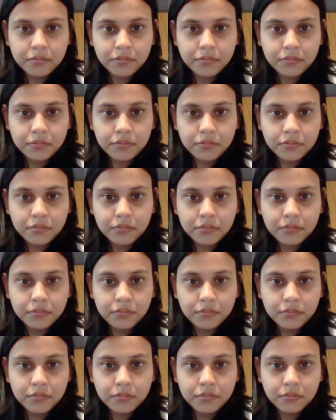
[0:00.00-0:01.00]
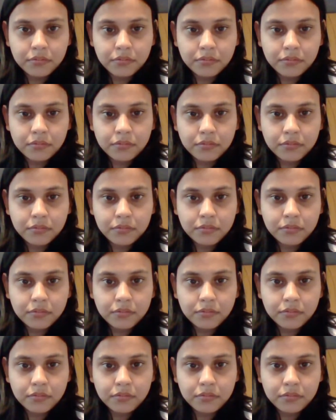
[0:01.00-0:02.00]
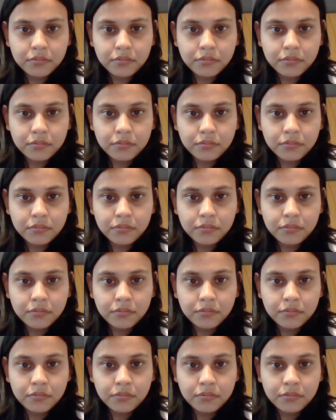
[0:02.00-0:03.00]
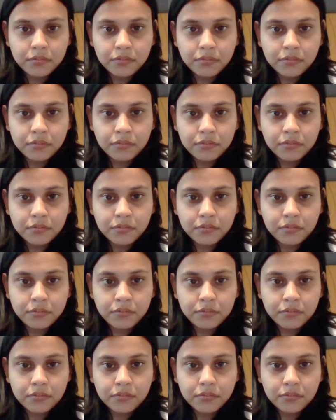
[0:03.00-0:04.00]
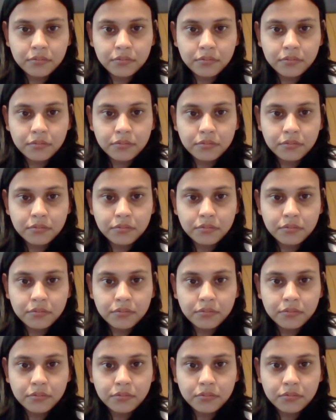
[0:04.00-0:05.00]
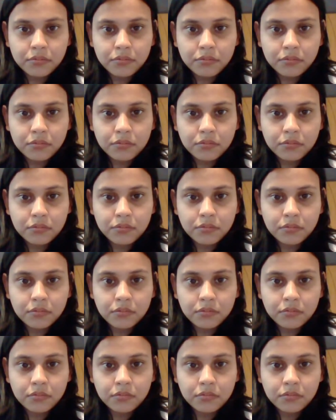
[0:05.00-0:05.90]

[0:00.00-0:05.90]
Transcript: (silent)